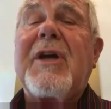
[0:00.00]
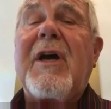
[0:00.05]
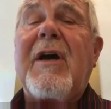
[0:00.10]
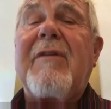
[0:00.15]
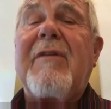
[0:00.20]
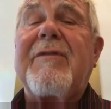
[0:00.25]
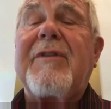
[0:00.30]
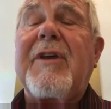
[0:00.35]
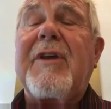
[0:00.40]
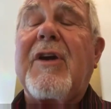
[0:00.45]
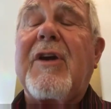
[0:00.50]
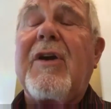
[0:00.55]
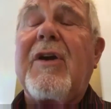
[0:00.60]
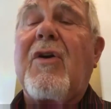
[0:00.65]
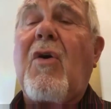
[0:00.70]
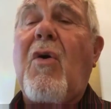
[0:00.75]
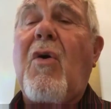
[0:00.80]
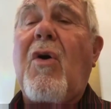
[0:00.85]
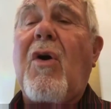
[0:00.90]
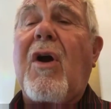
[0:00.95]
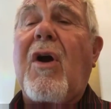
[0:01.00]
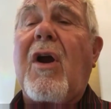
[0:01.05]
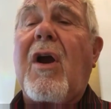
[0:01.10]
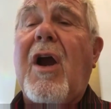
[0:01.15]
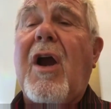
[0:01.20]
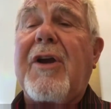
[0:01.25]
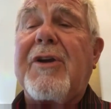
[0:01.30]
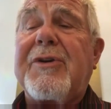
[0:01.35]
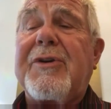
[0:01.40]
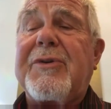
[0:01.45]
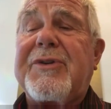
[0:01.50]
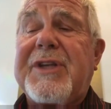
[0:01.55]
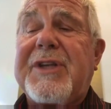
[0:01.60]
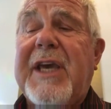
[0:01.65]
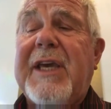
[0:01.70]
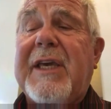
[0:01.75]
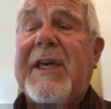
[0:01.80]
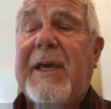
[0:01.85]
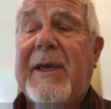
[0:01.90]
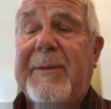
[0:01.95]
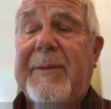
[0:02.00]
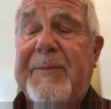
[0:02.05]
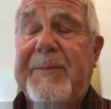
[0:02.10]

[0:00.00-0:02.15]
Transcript: of the Core are you taking?